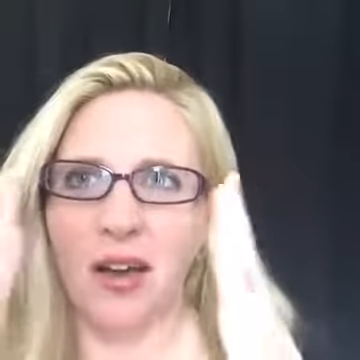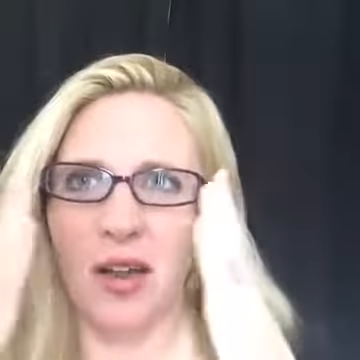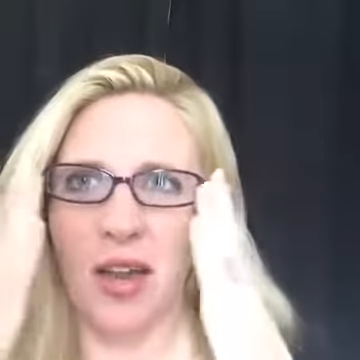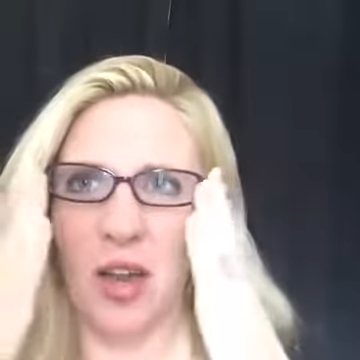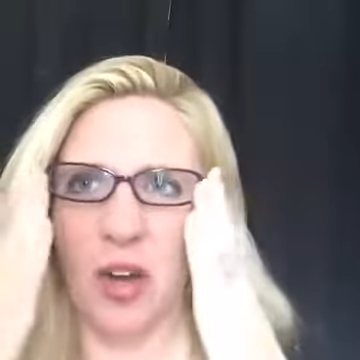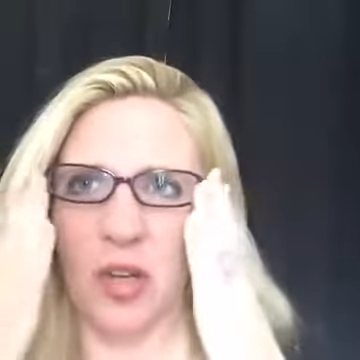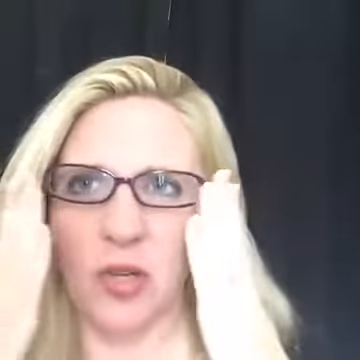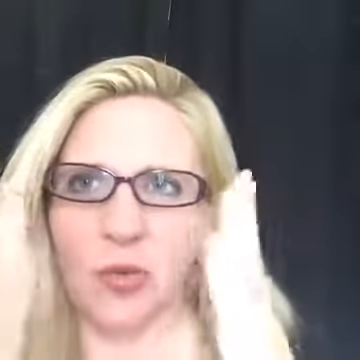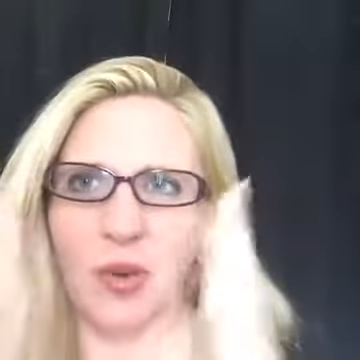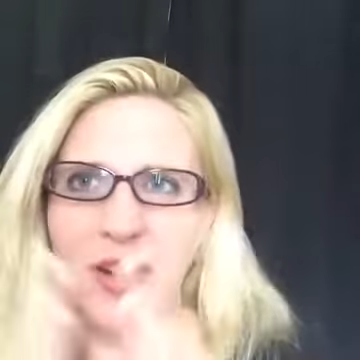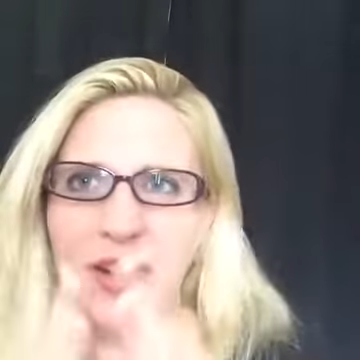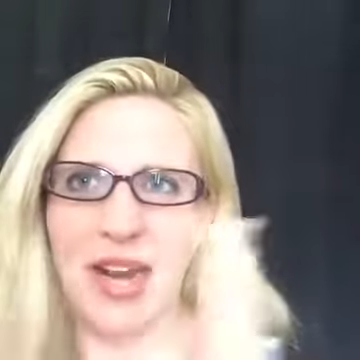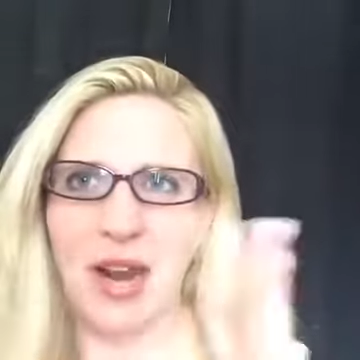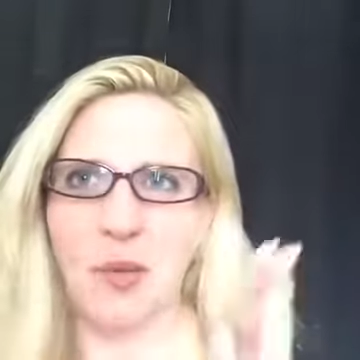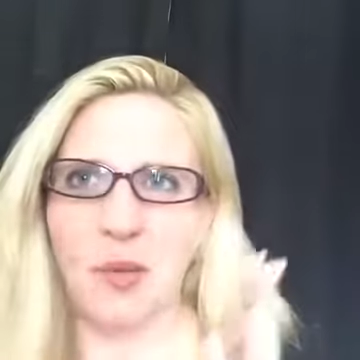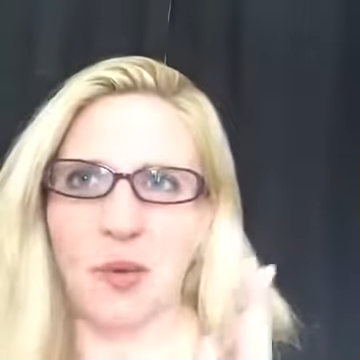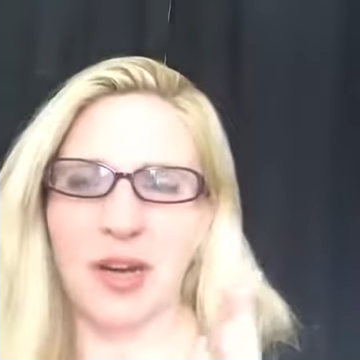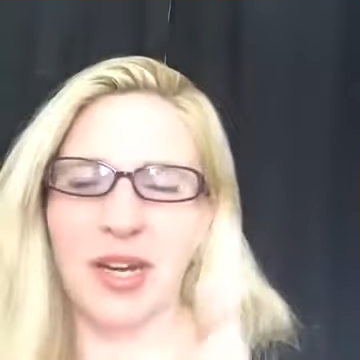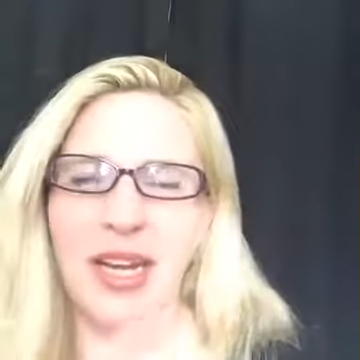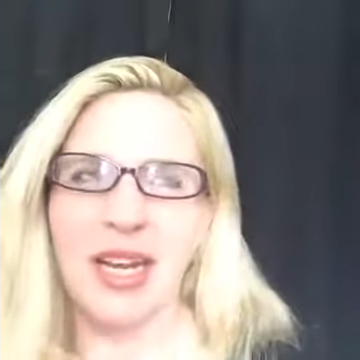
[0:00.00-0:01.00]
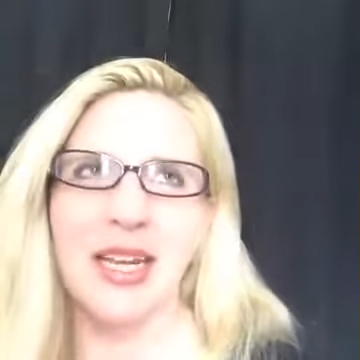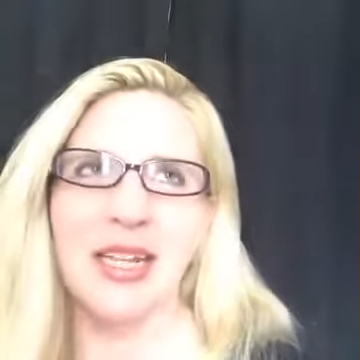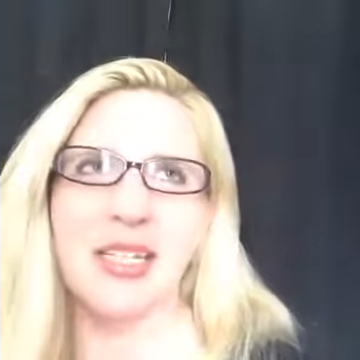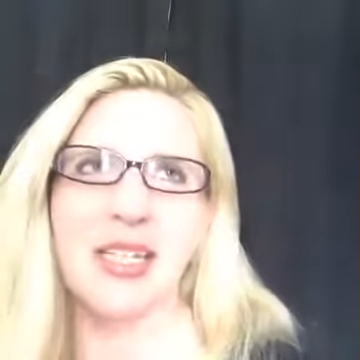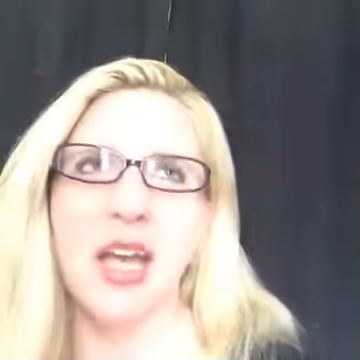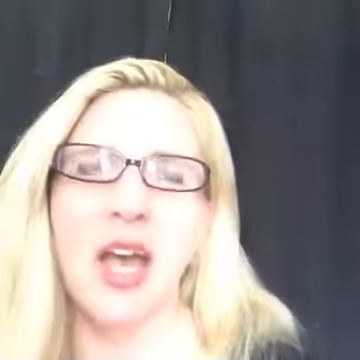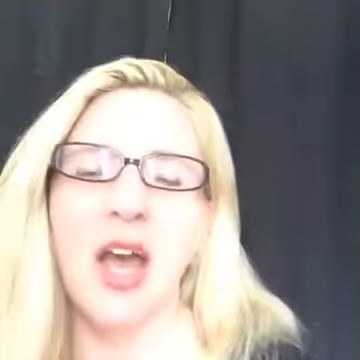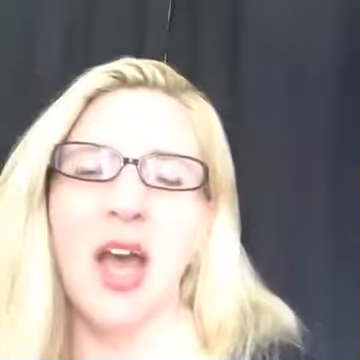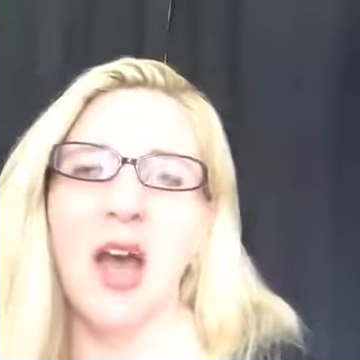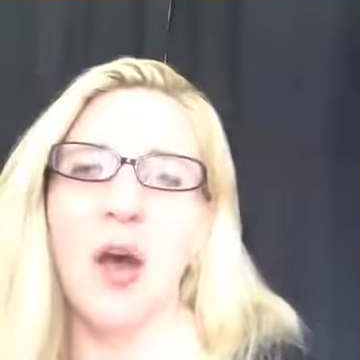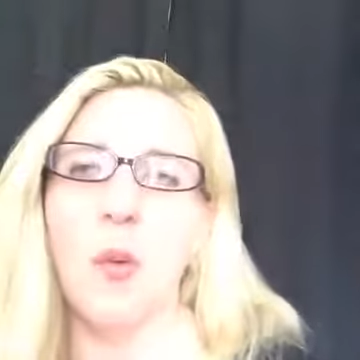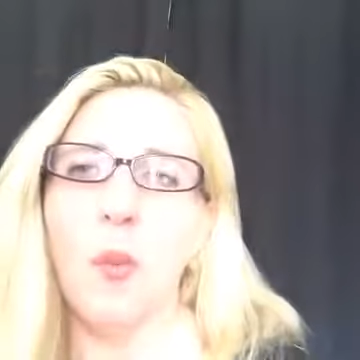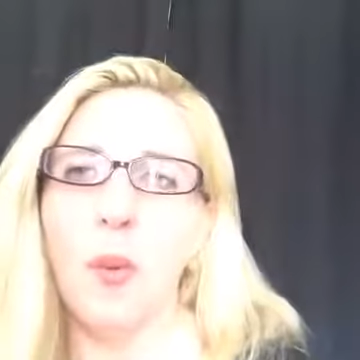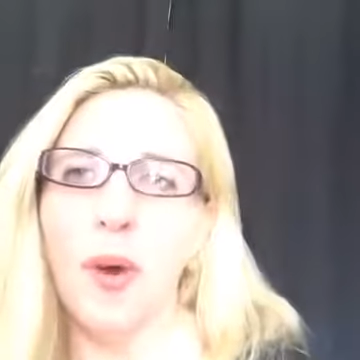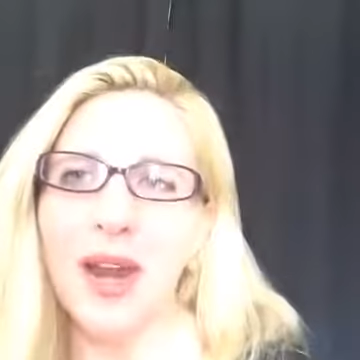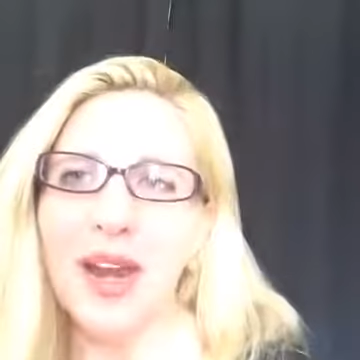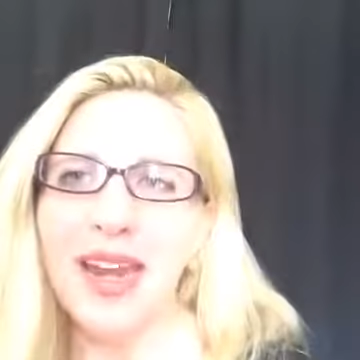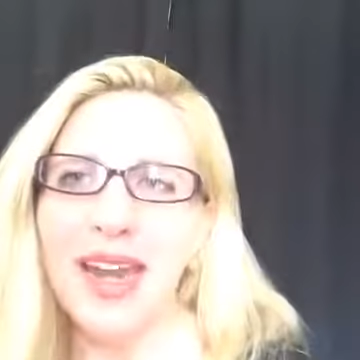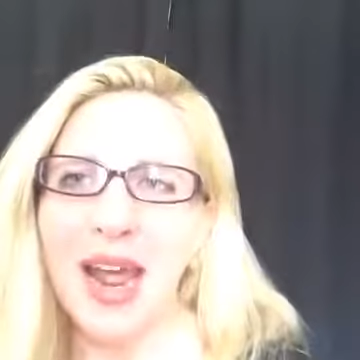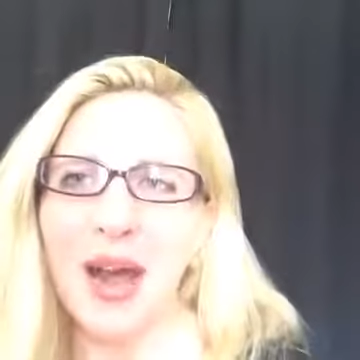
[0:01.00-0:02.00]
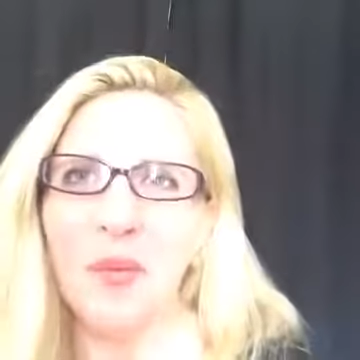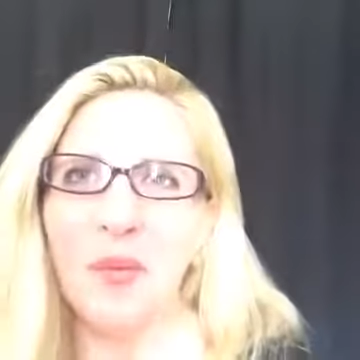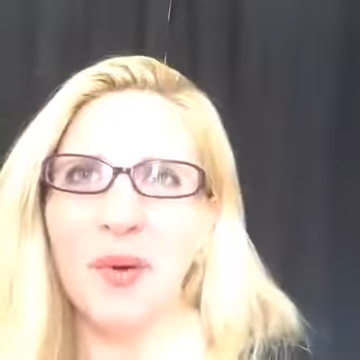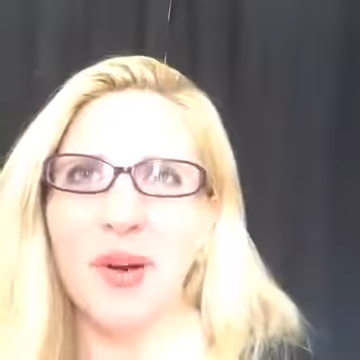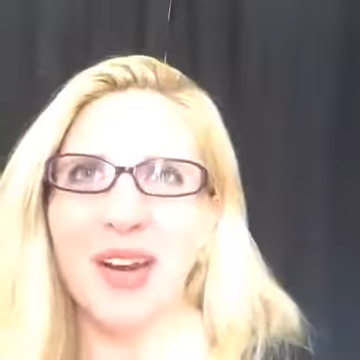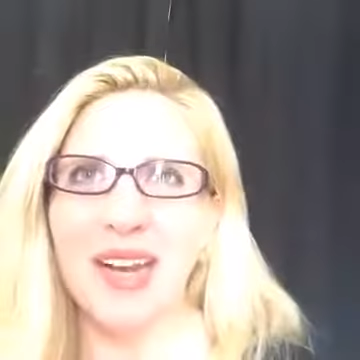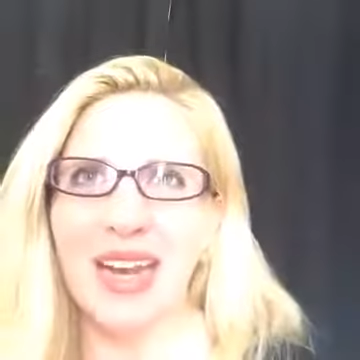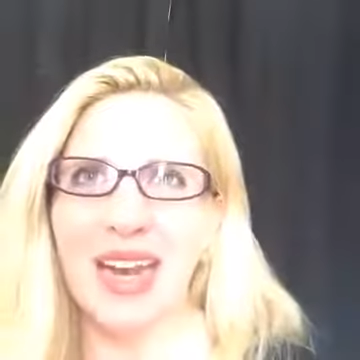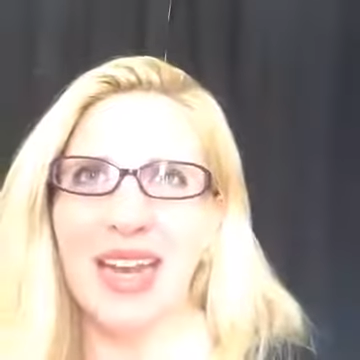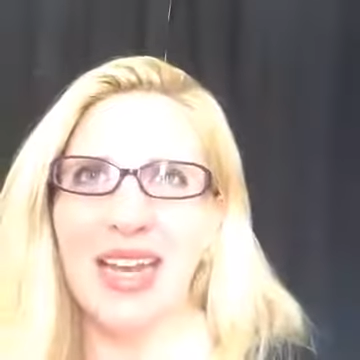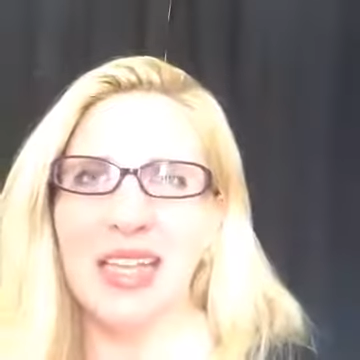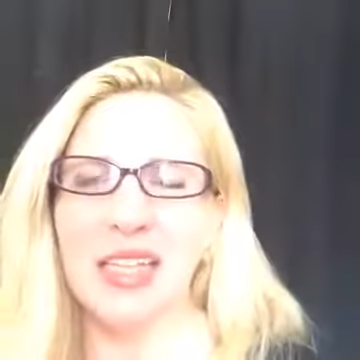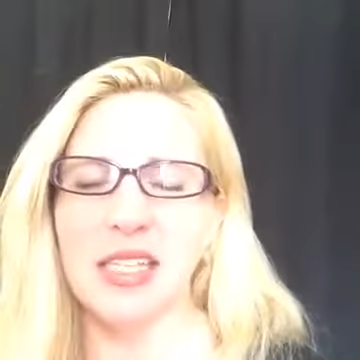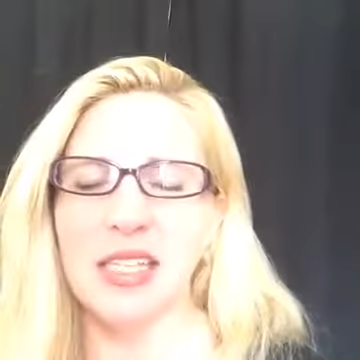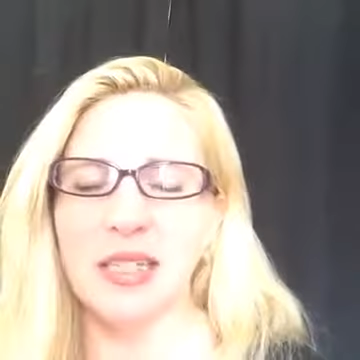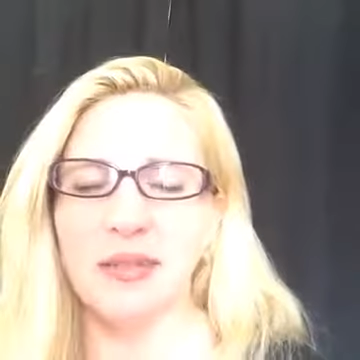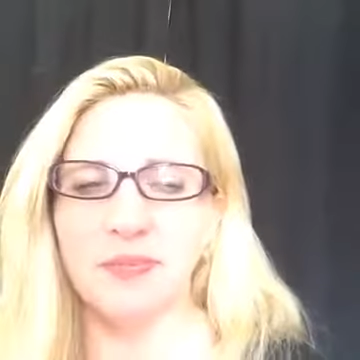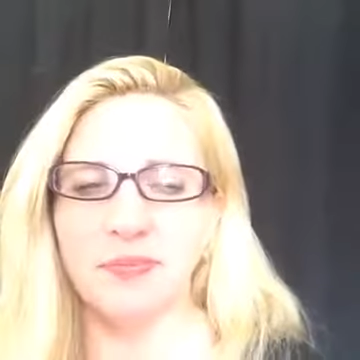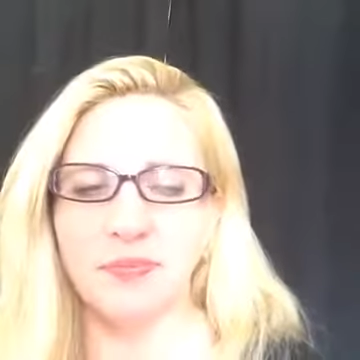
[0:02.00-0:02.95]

here's what a network is. What a network is